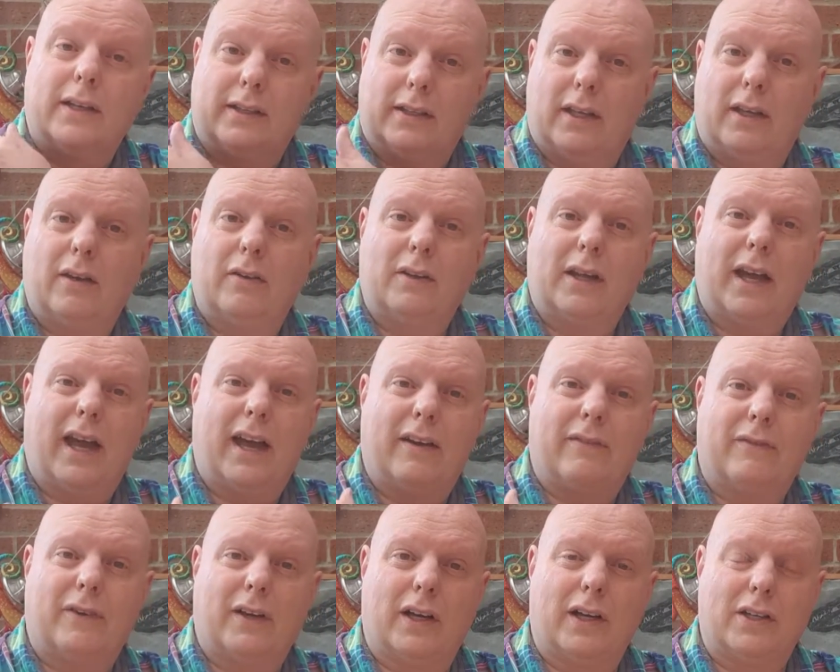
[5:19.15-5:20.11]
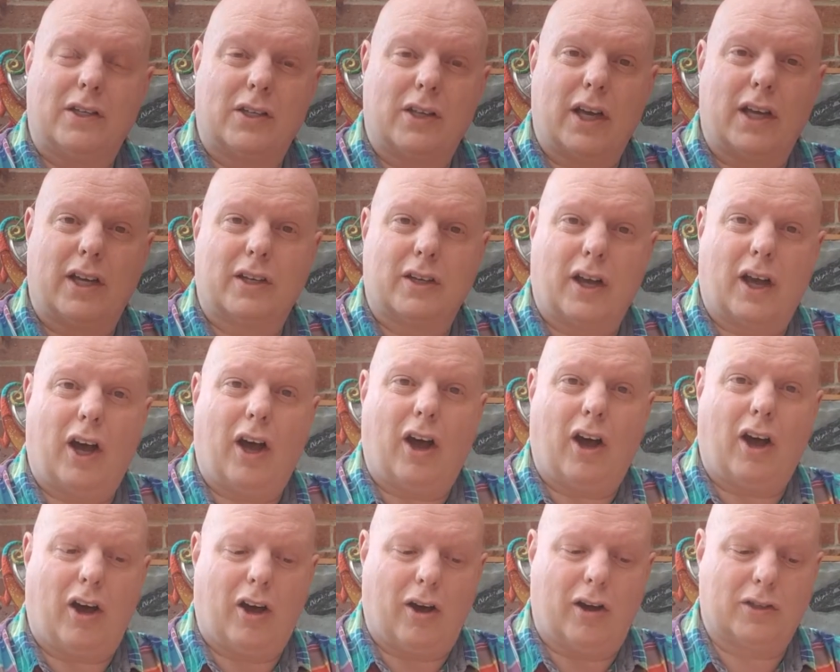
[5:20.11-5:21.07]
They don't have a
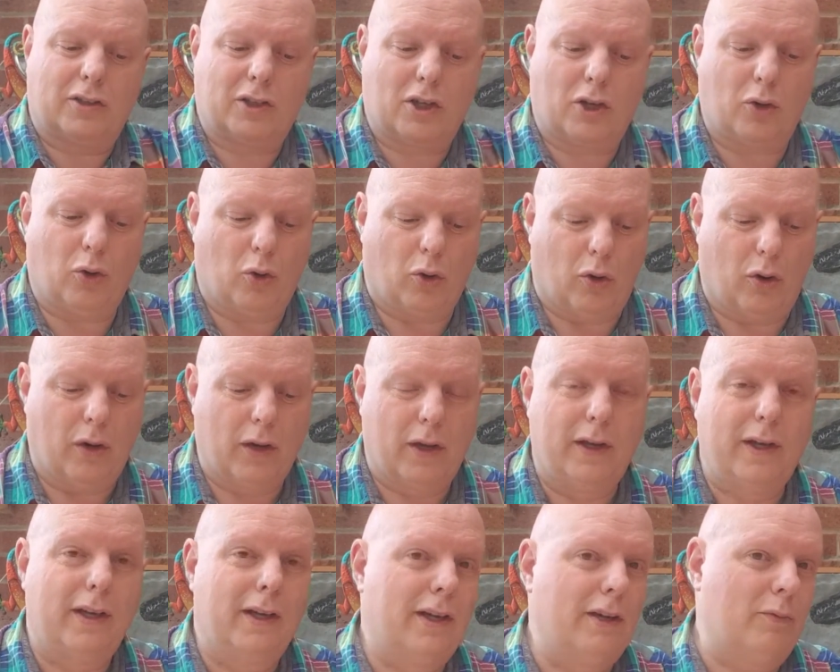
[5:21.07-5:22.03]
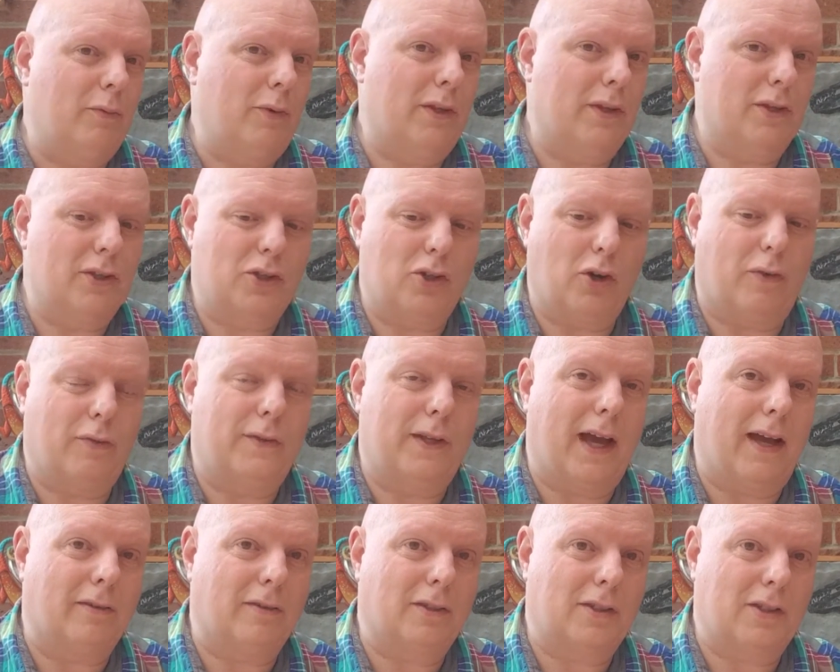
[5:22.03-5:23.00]
hard core with a soft
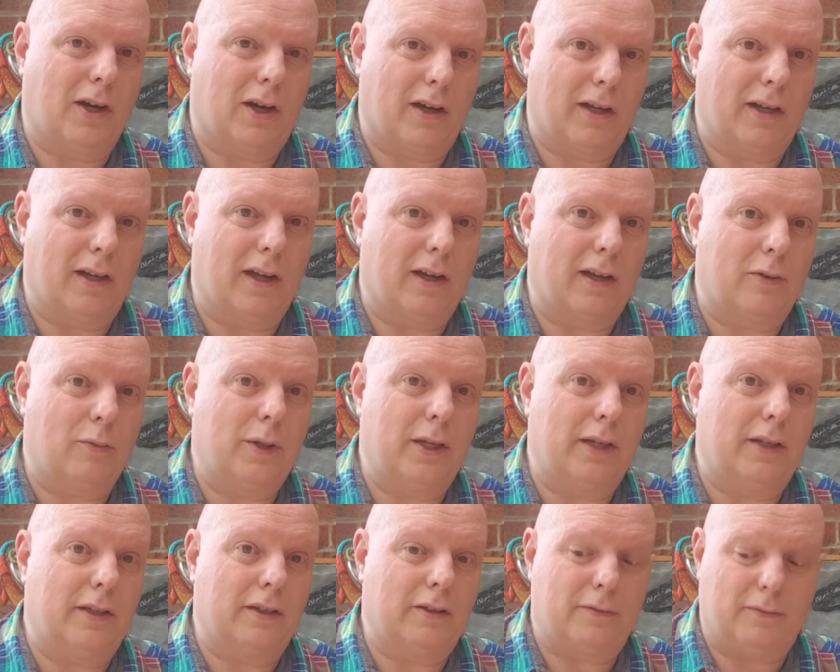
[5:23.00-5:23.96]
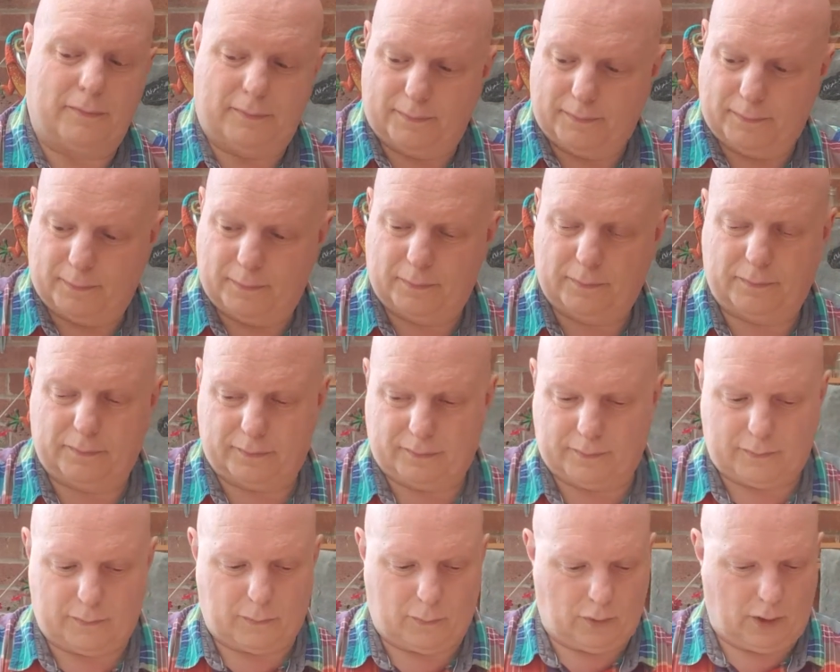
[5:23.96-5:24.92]
outside like we do.
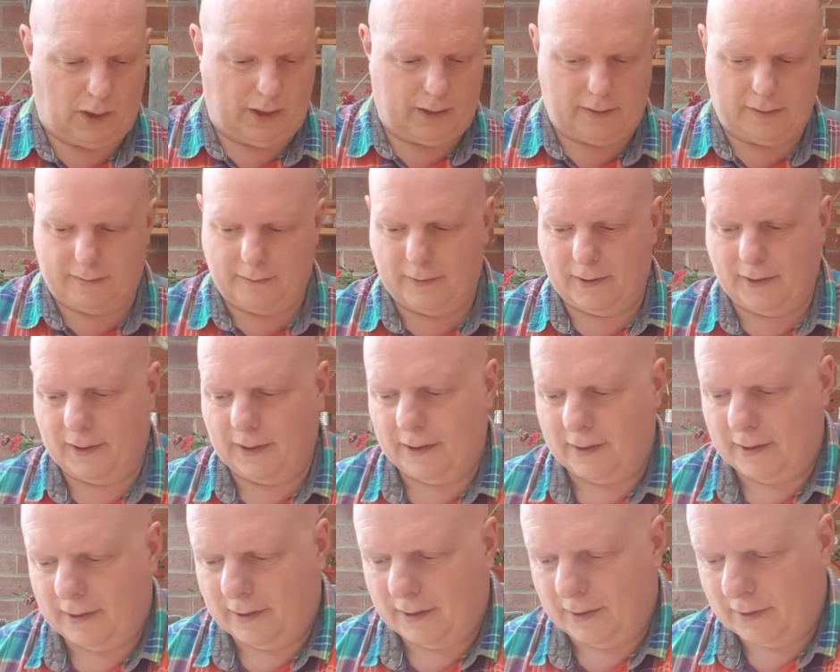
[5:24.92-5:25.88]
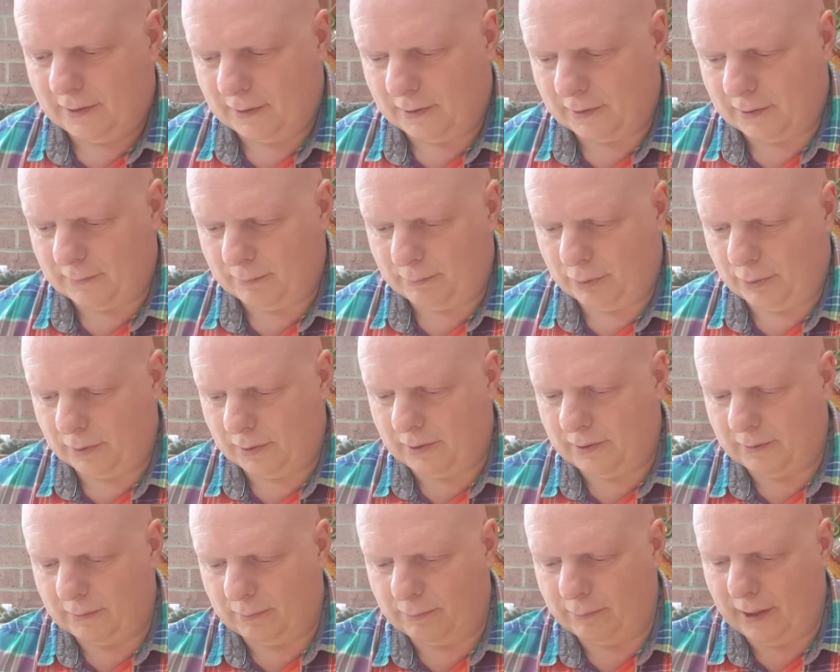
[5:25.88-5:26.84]
Right, I'm going to put
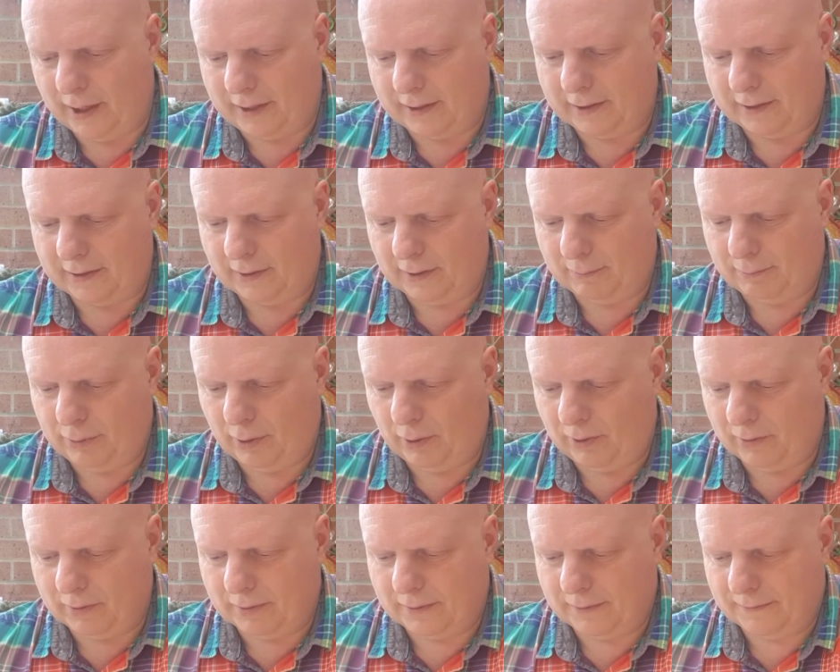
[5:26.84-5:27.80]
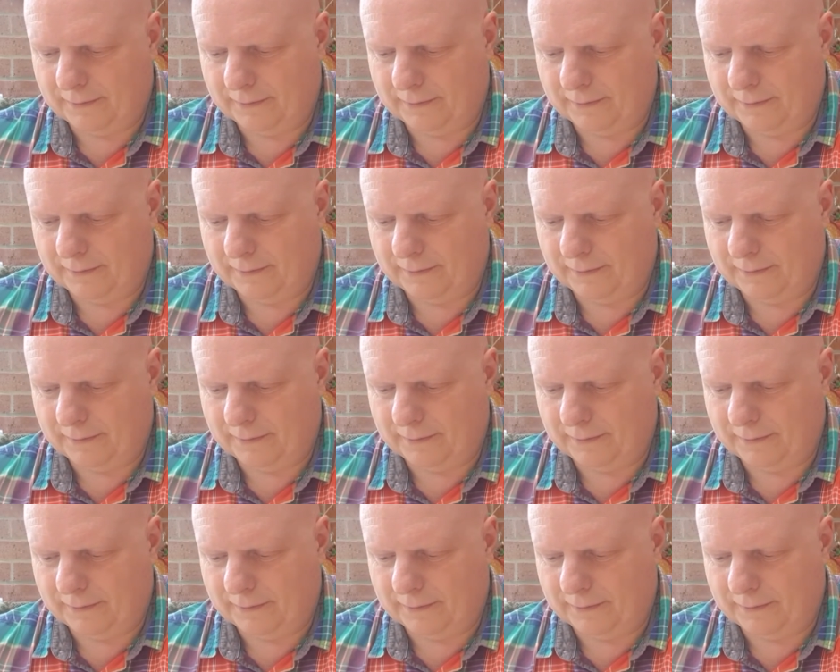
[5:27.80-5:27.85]
you back in your pot.